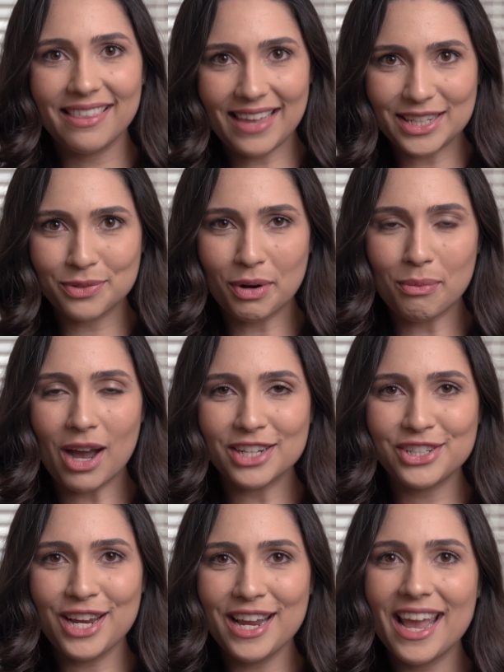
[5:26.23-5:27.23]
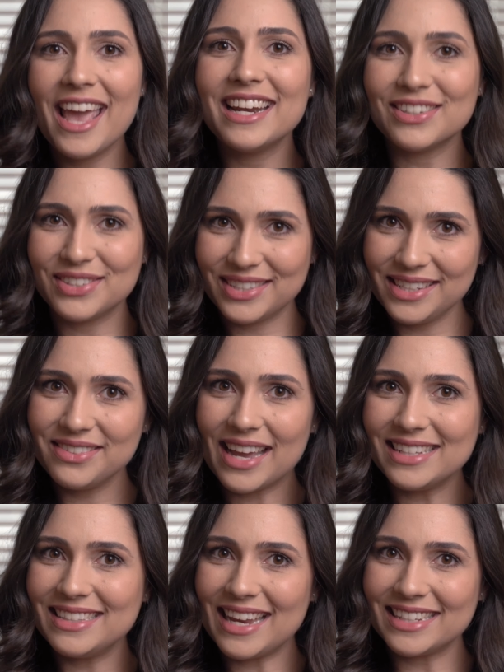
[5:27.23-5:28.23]
Thanks for watching, and I'll see you
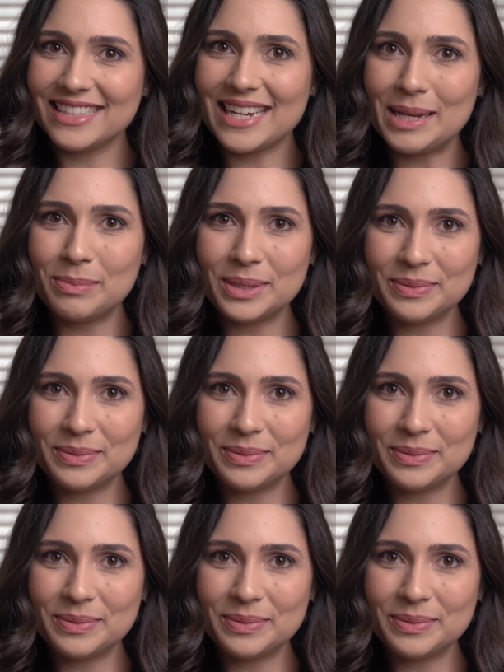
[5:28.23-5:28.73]
guys next time.